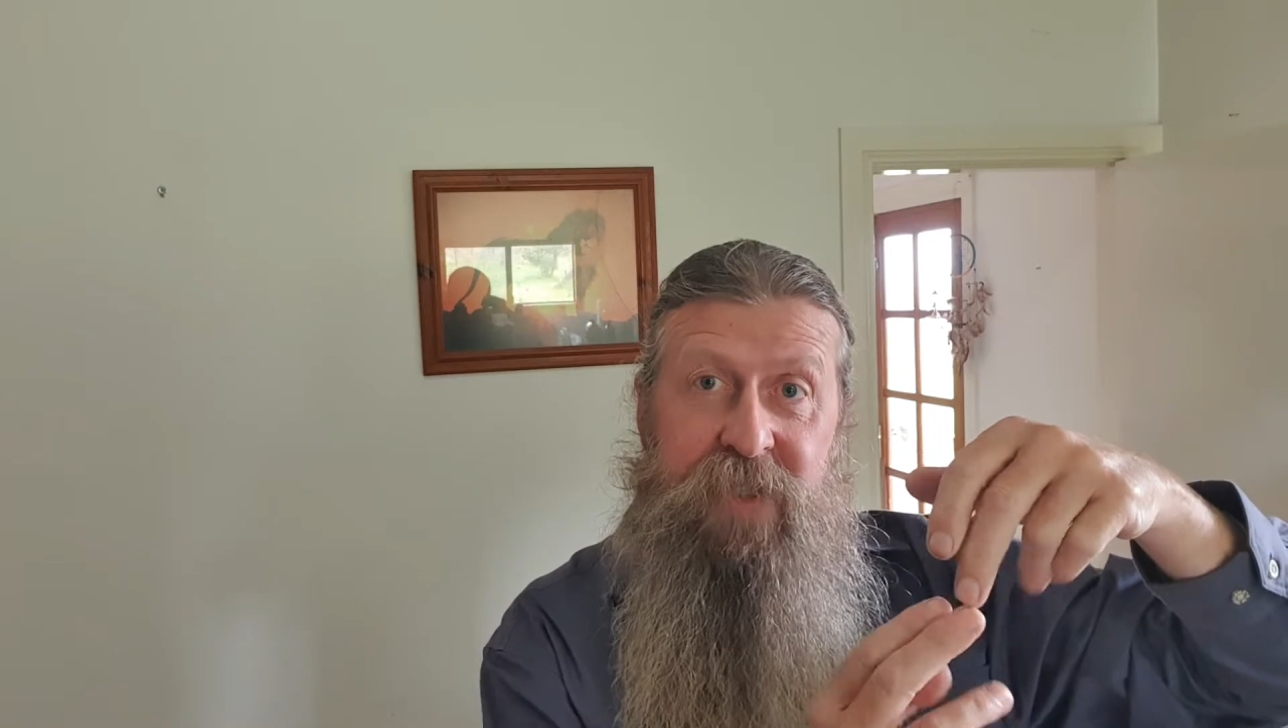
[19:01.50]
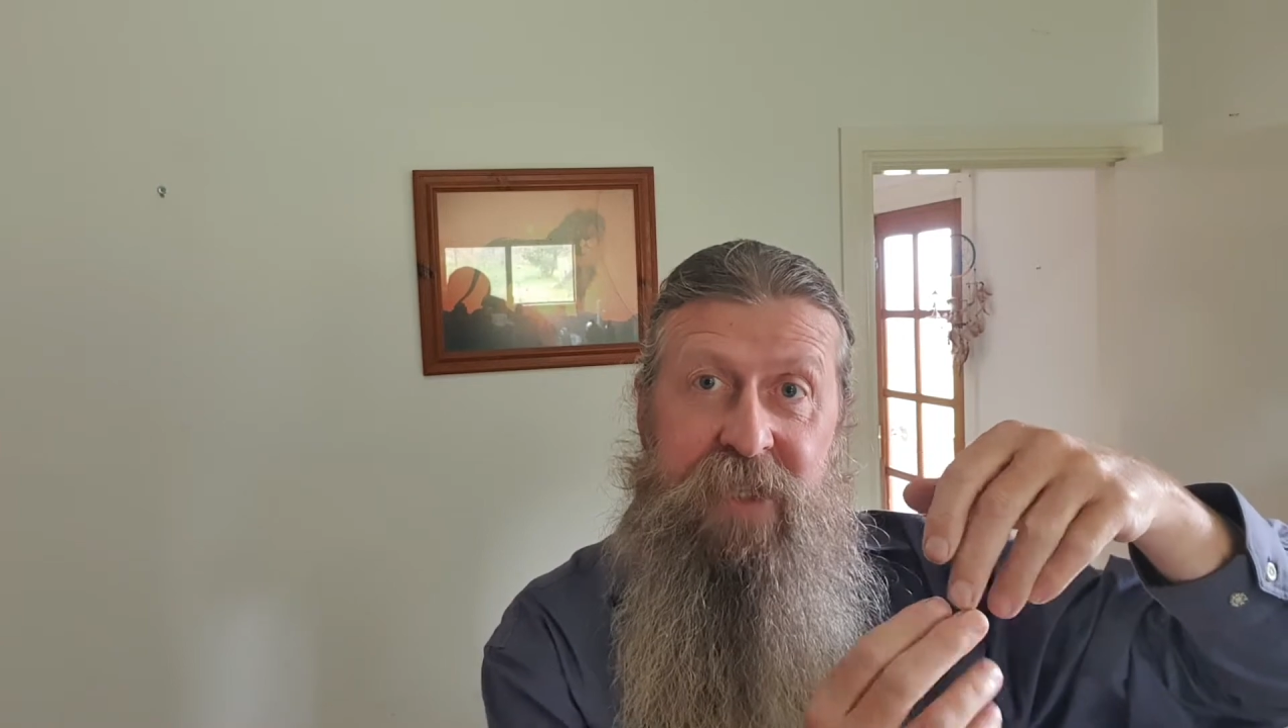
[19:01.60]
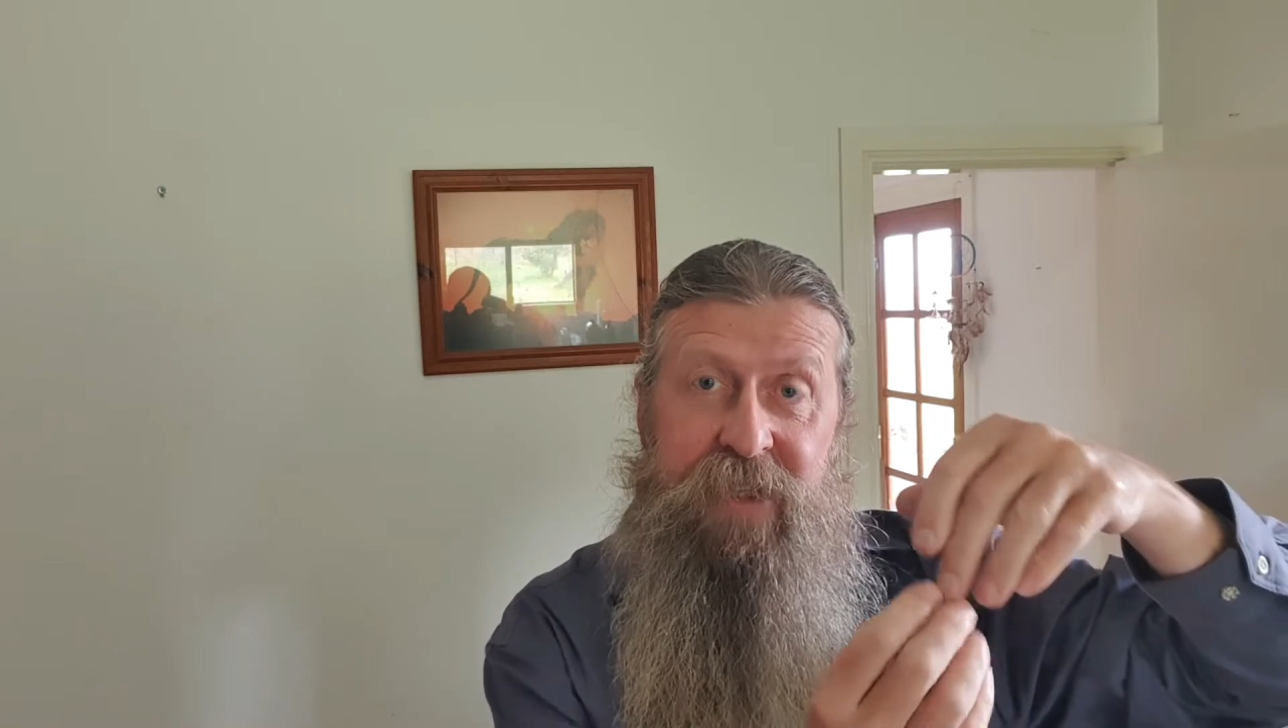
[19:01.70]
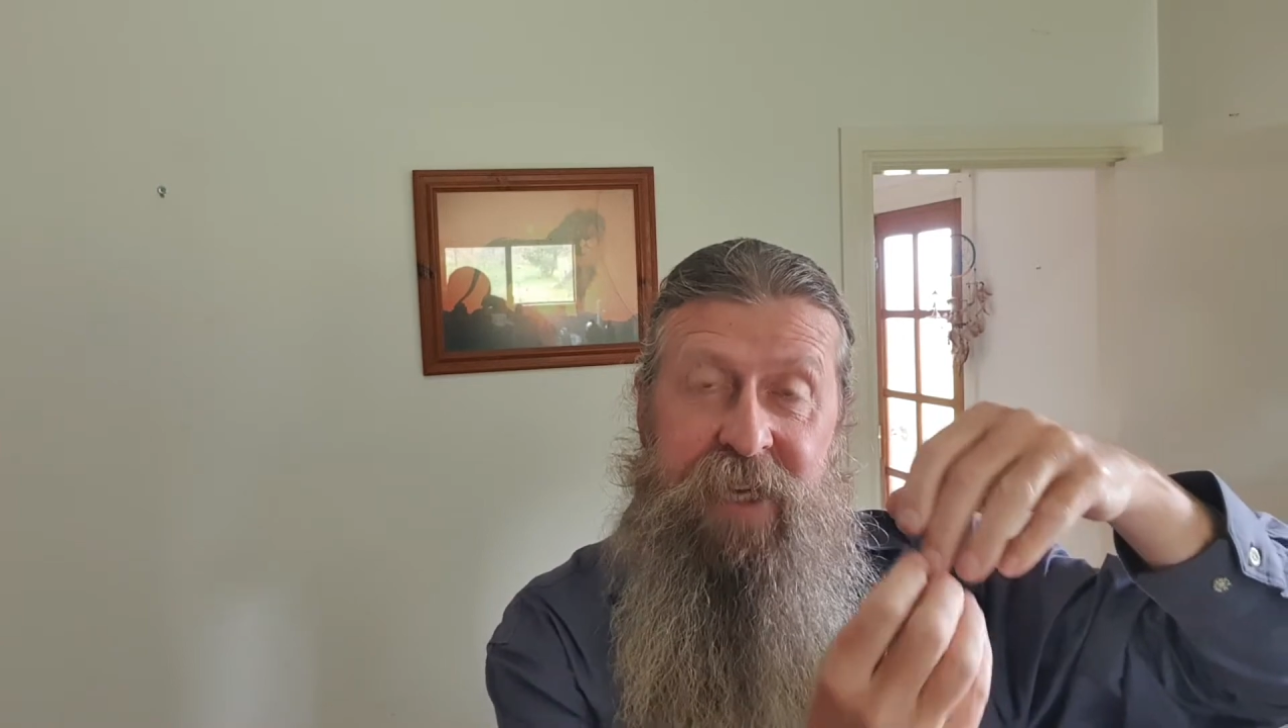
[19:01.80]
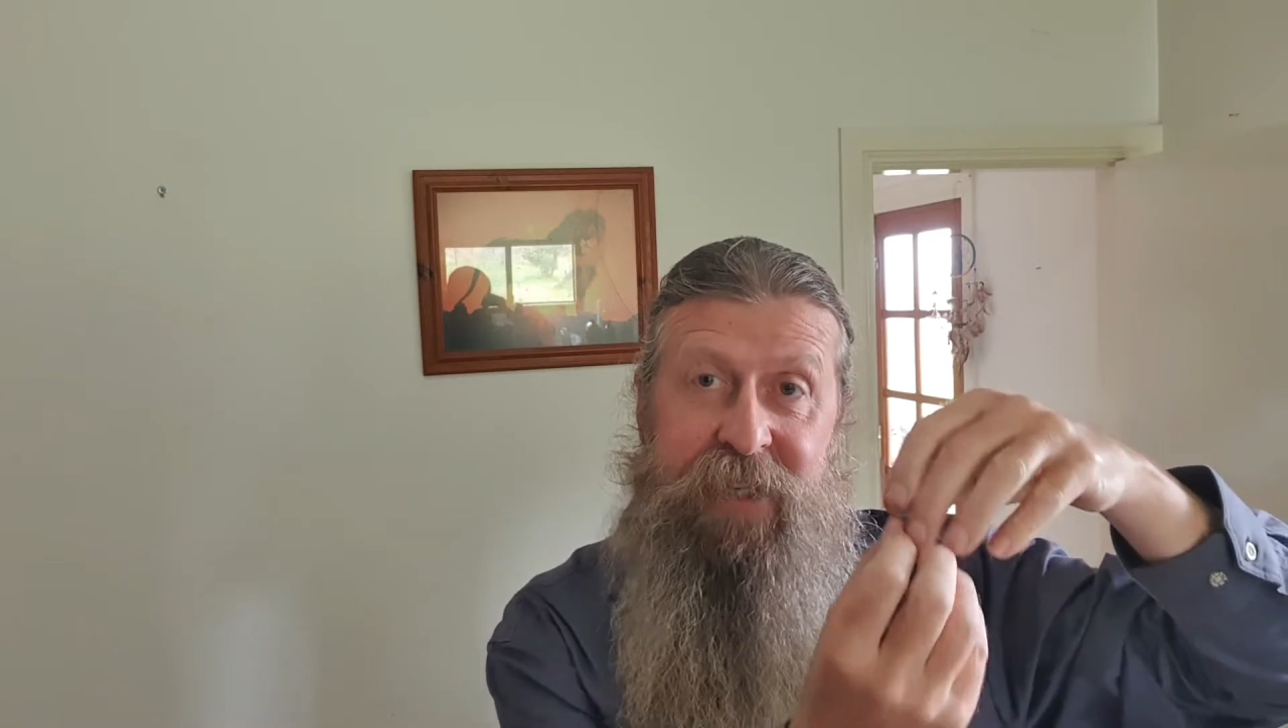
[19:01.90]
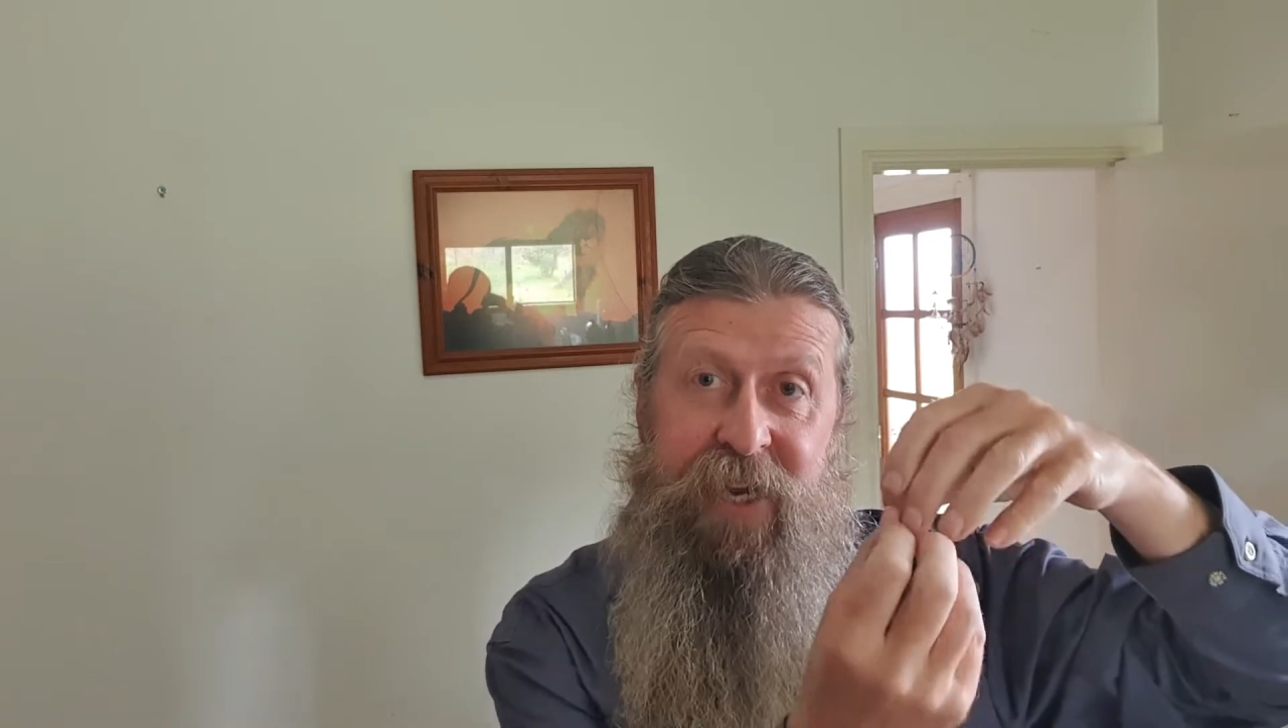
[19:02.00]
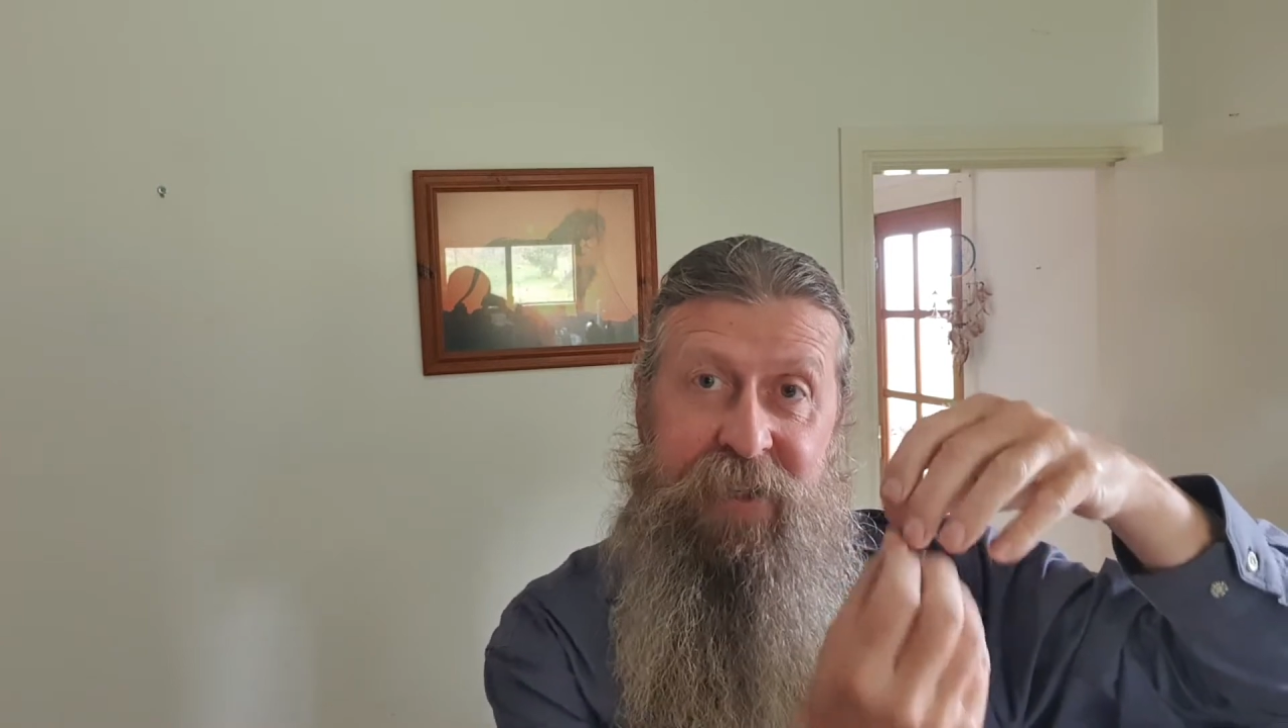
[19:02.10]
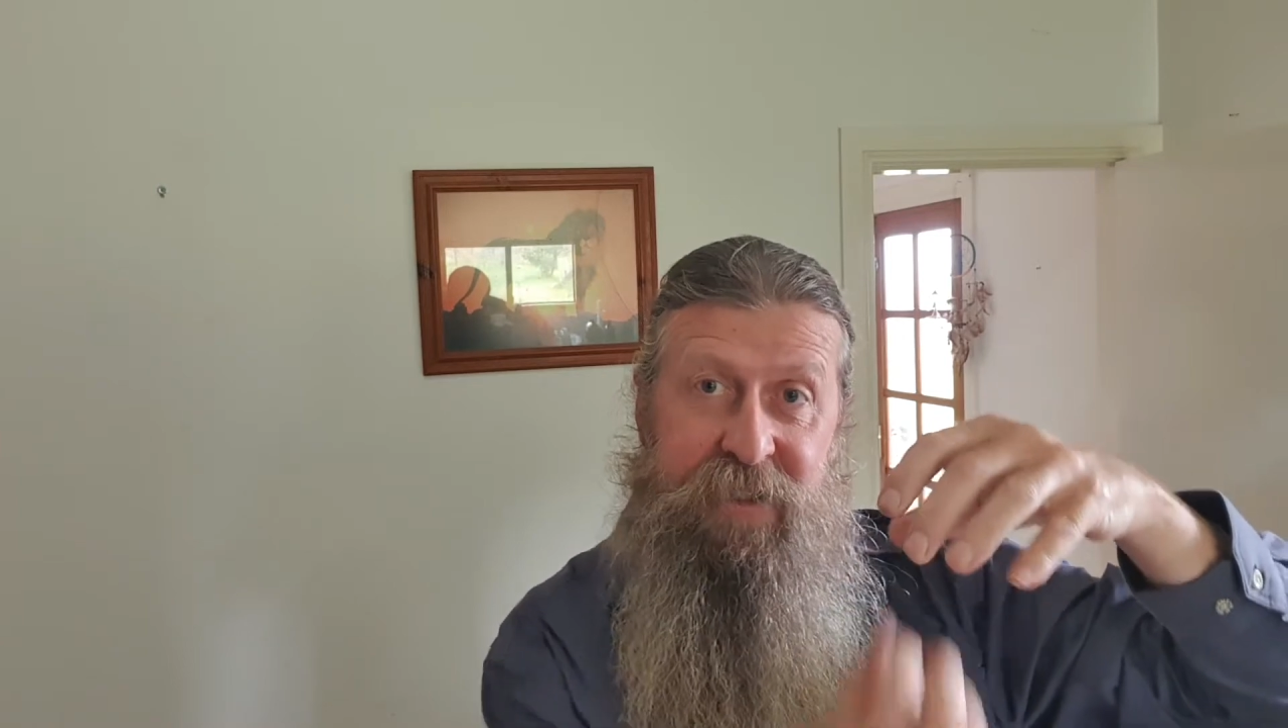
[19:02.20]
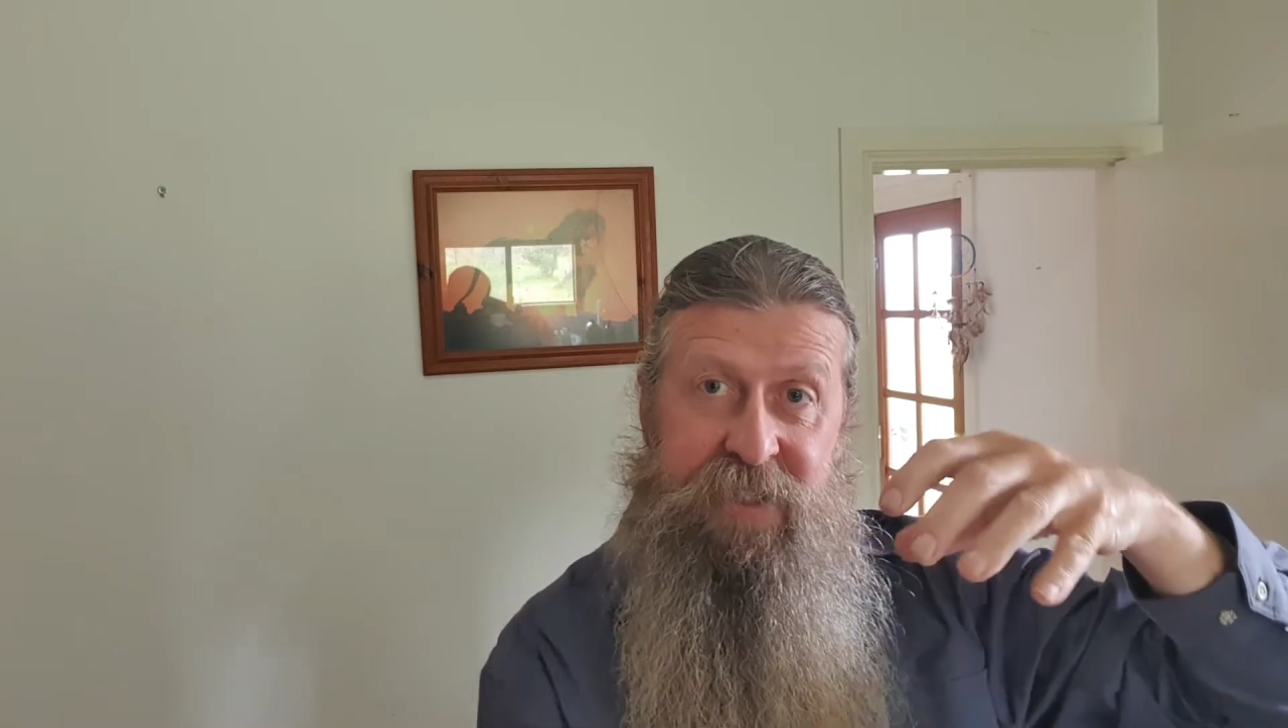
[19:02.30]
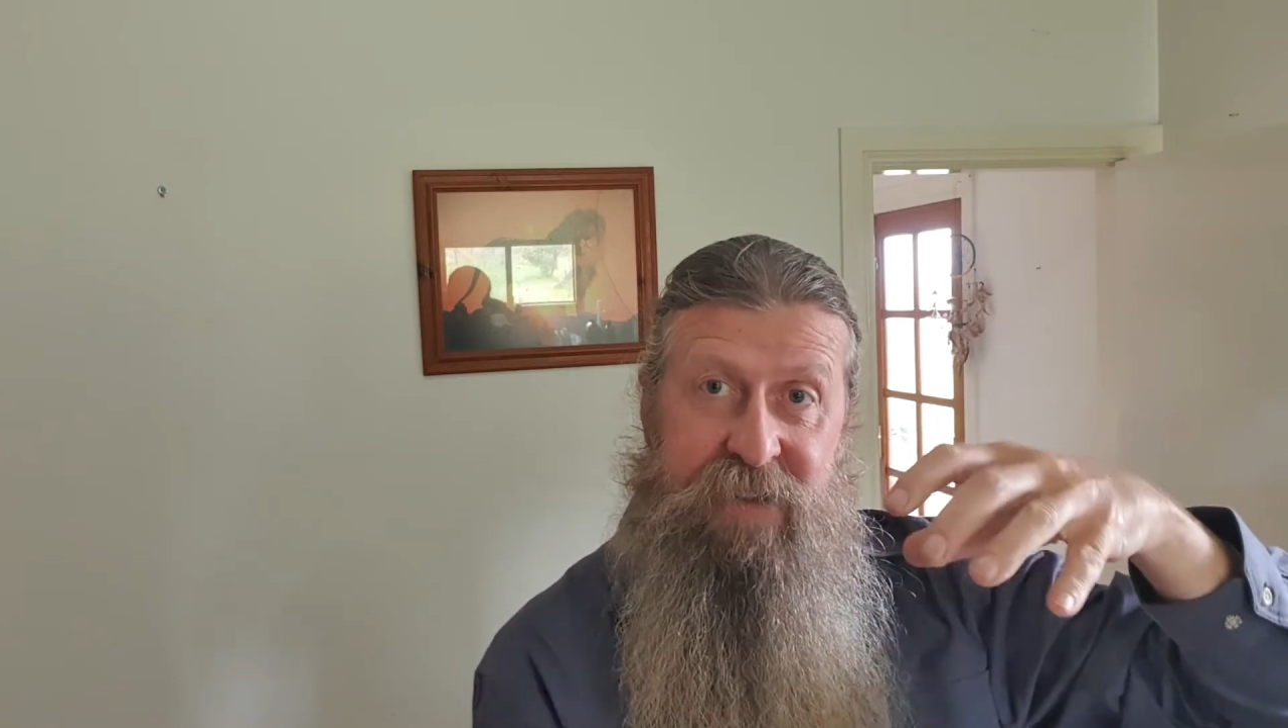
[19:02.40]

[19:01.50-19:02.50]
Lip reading: That energy